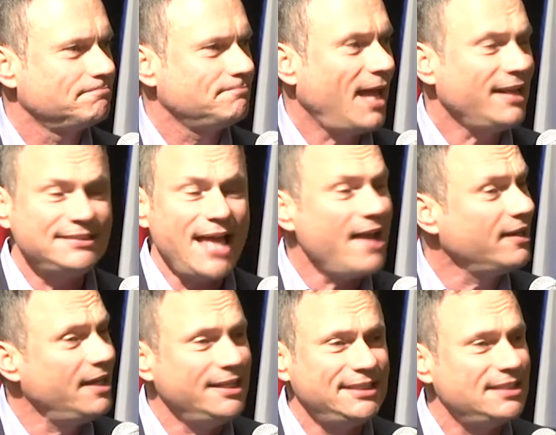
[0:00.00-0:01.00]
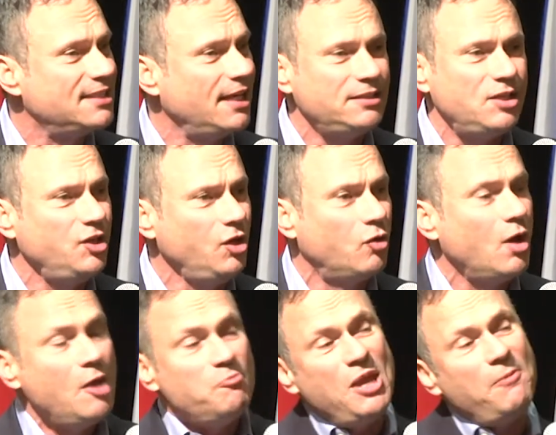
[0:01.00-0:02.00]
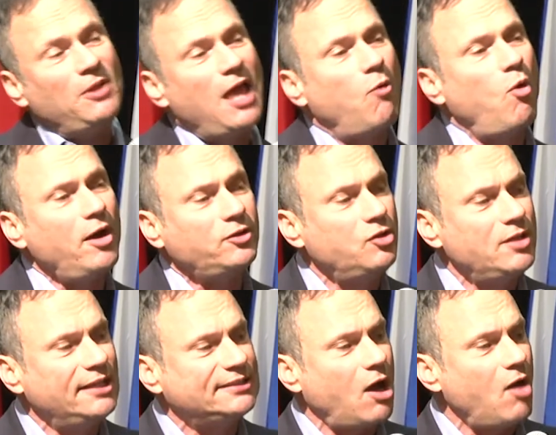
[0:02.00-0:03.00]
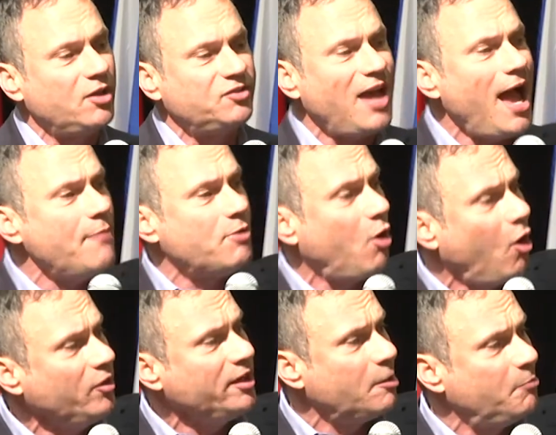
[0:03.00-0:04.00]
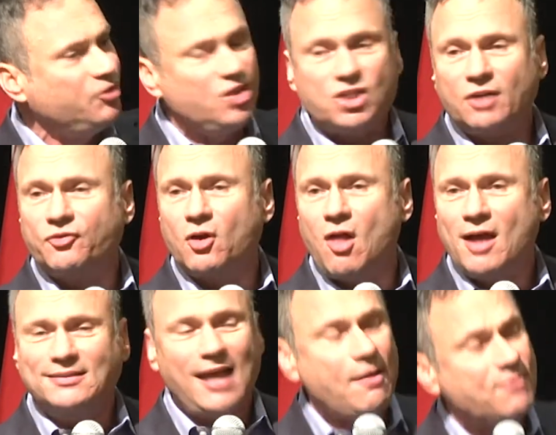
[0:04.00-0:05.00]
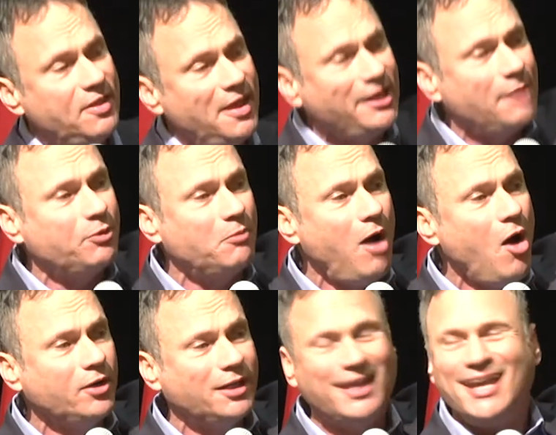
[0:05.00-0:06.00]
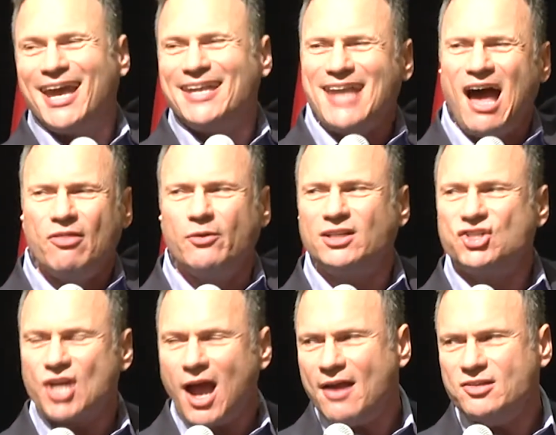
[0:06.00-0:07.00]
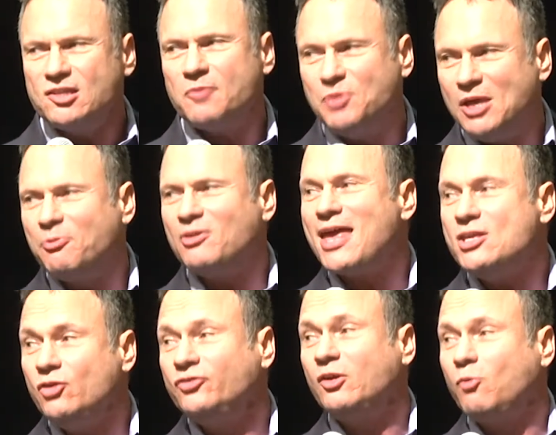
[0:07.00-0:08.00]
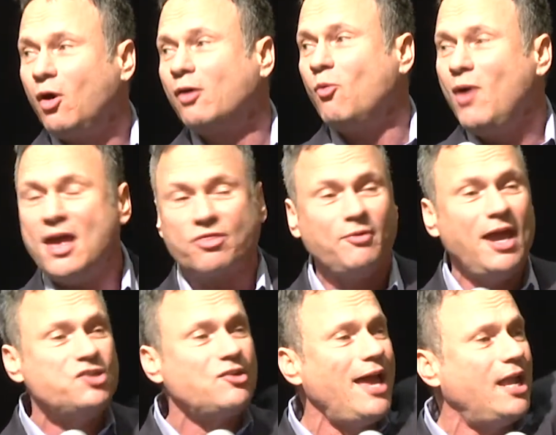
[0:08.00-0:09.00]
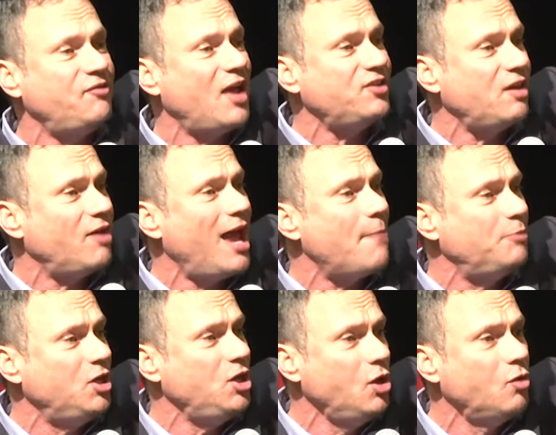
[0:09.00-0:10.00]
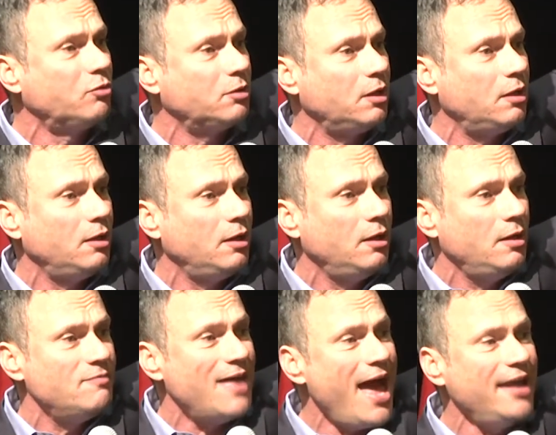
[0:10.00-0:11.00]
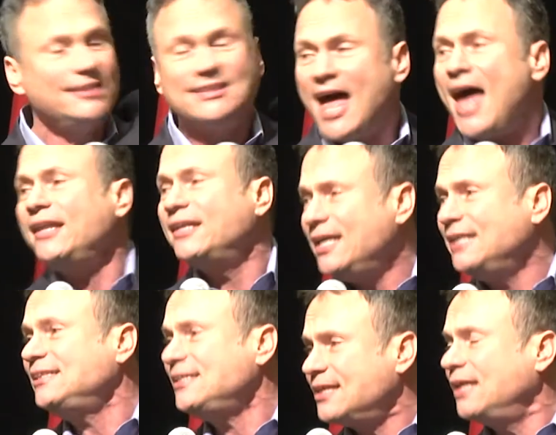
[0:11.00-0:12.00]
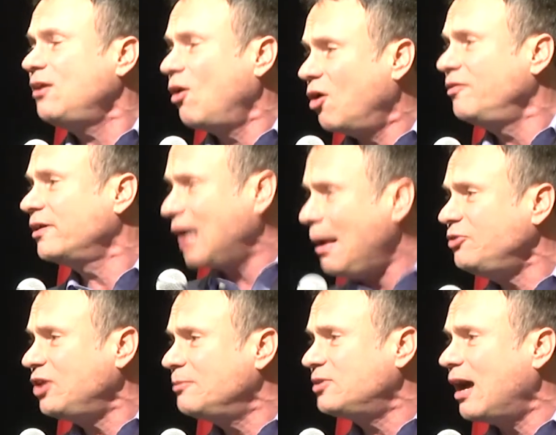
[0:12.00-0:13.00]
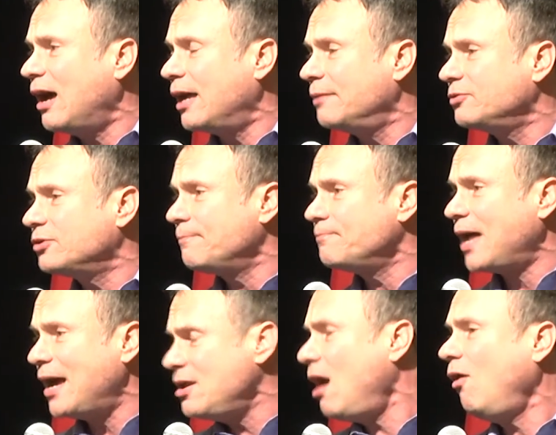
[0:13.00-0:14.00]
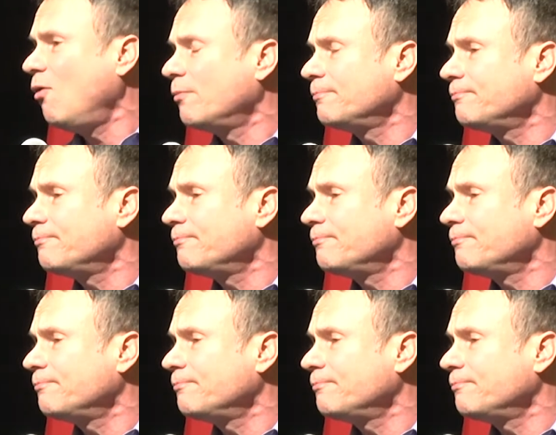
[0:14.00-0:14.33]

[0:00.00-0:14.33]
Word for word: That's not an easy thing to do. People at work do this all the time. They're holding a position for a long time, then they get promoted. And now they're in charge of the people they used to work with. Raise your hand if that's ever happened to you. That is not an easy thing to overcome sometimes. I know.